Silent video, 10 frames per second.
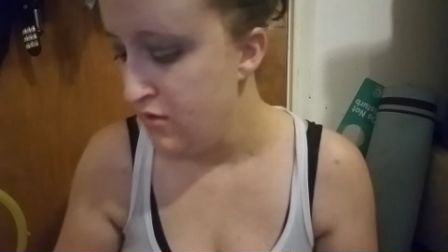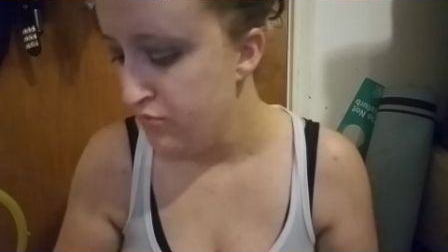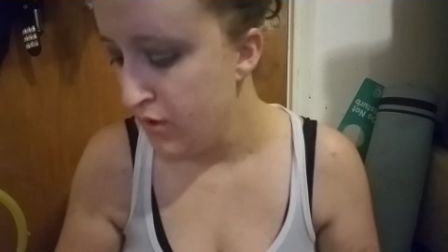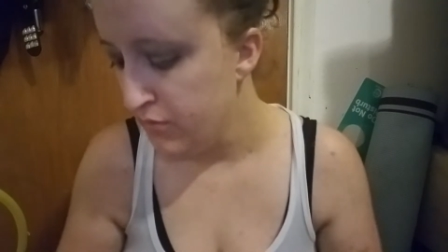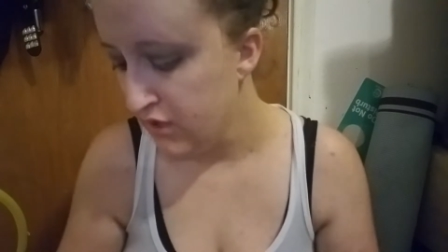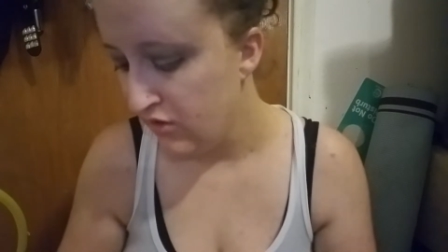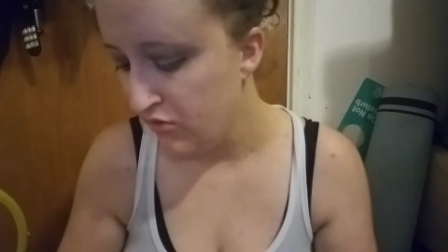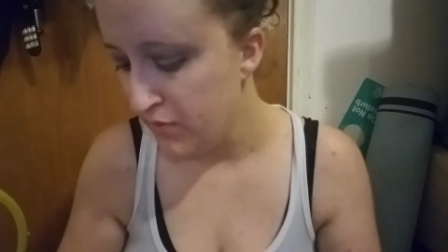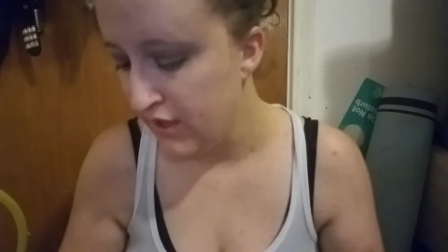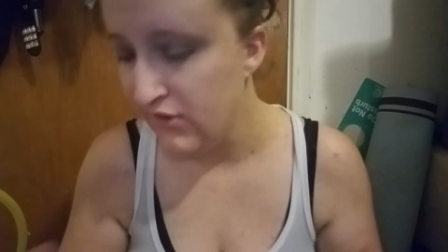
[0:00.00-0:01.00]
Pumpkin
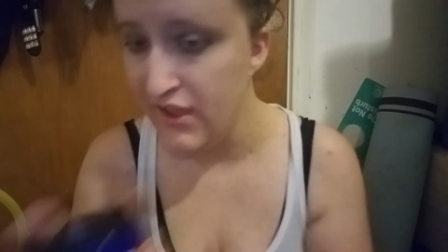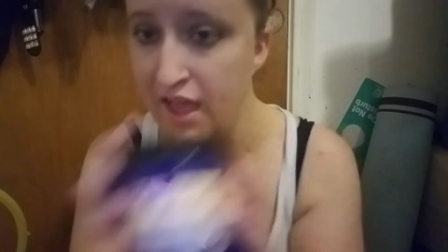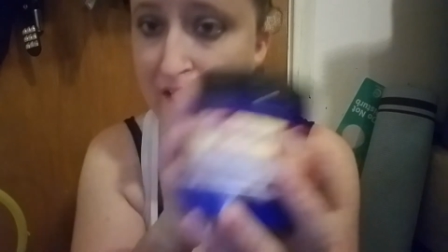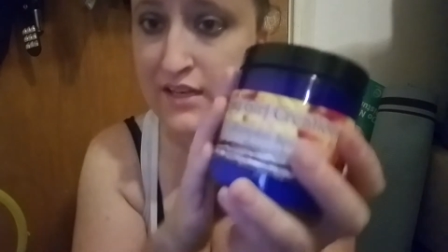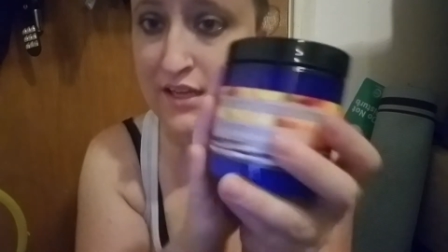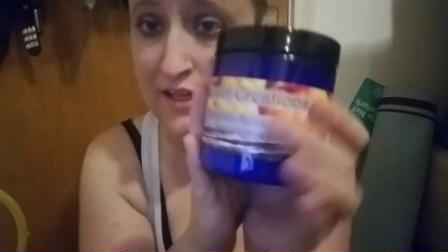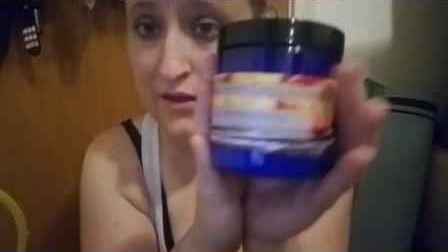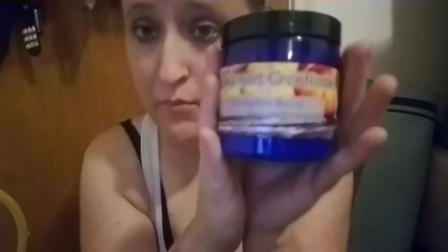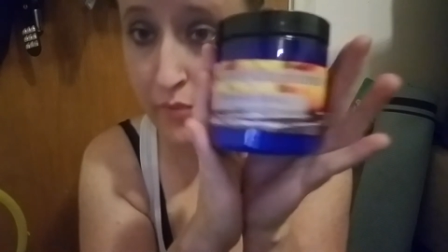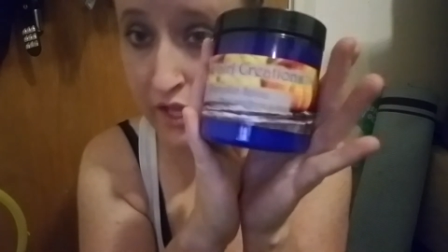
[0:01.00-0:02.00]
spice hand
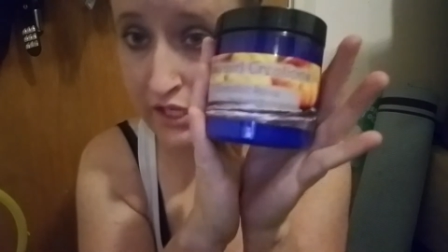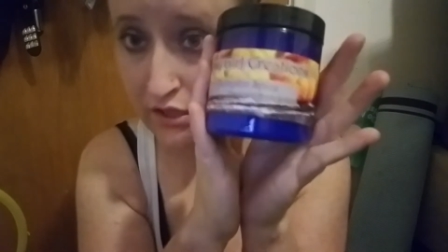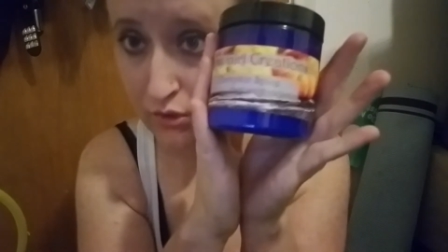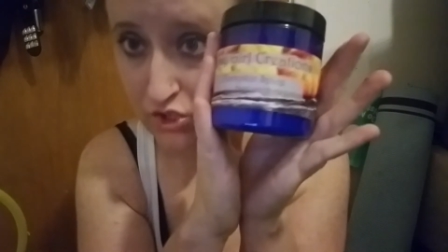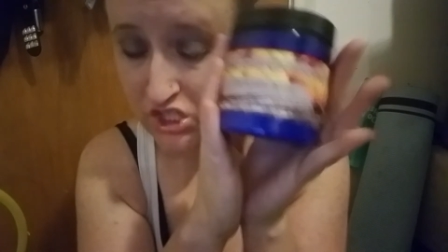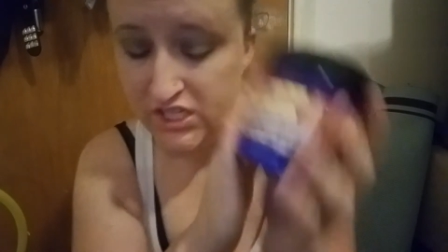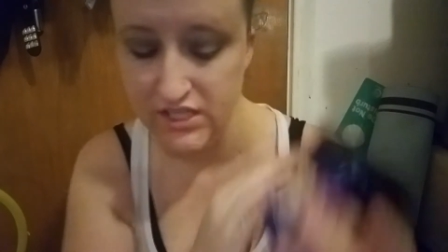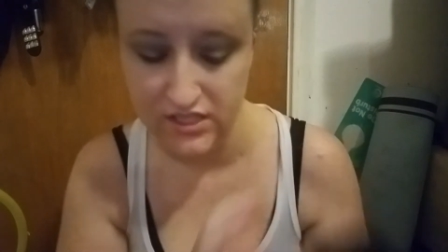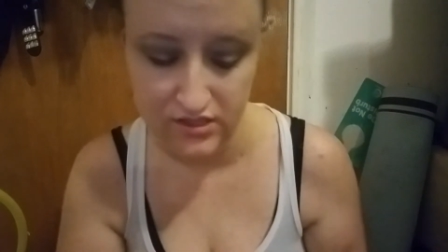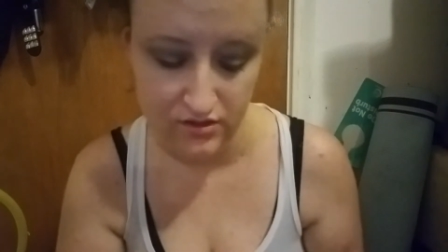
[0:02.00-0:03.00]
and body
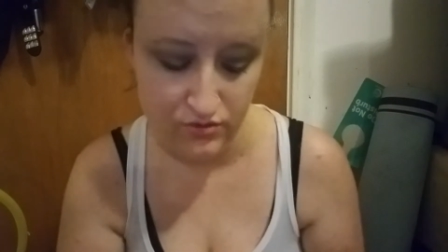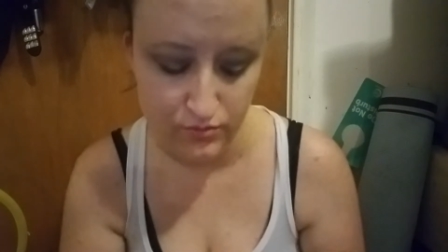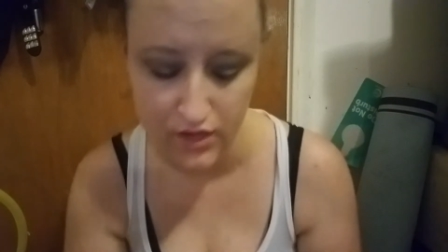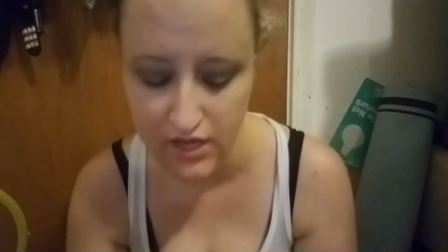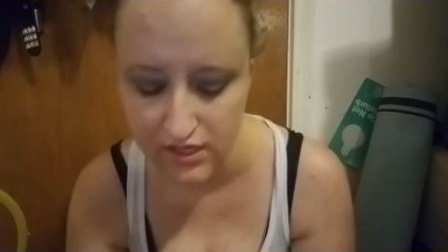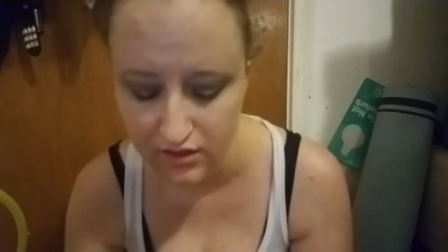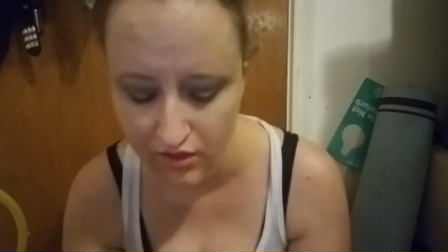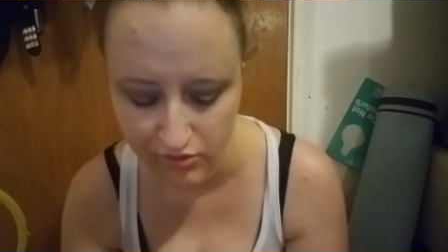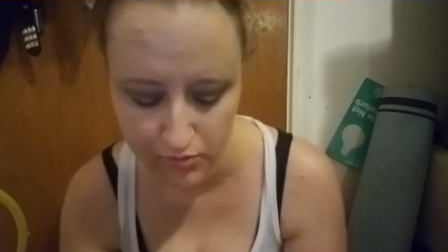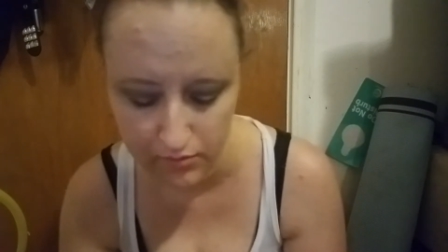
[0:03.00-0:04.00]
lotion. All right,
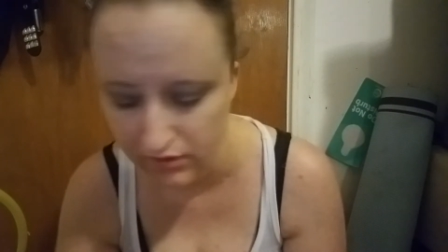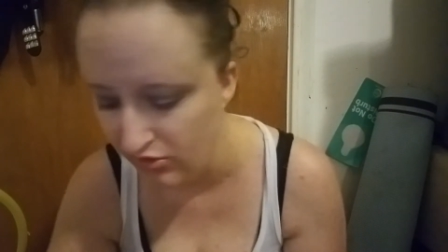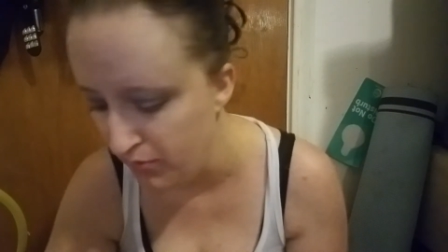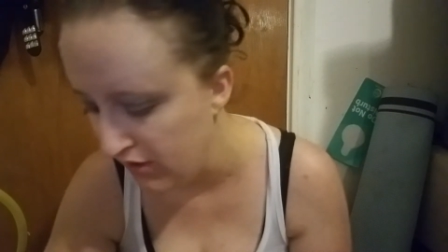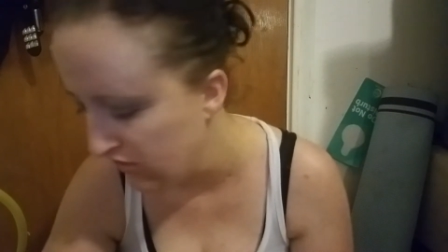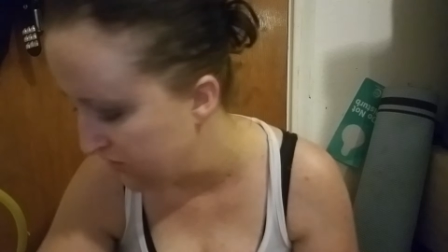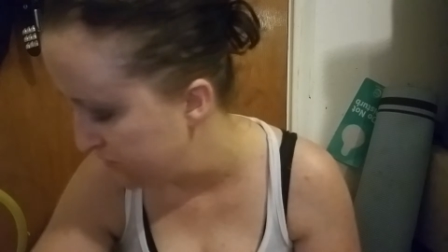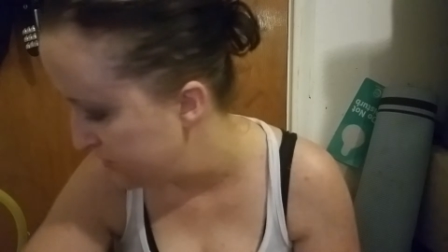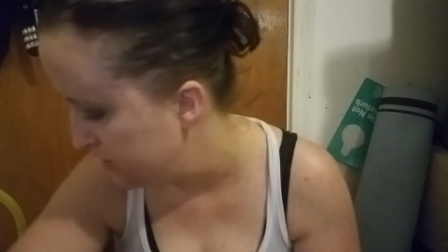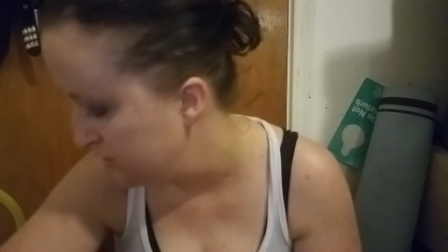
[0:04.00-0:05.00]
lots of pumpkin spice stuff
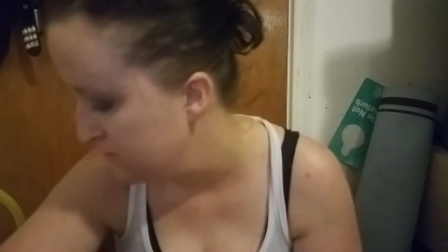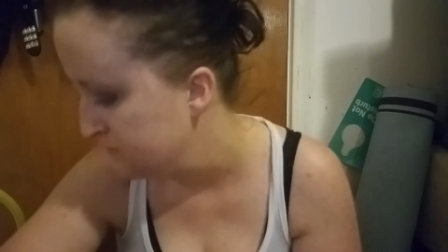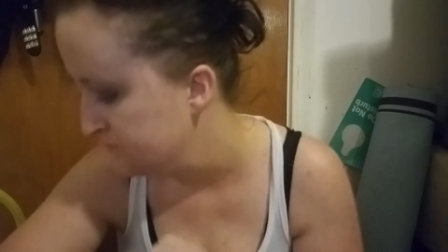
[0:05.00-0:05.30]
here.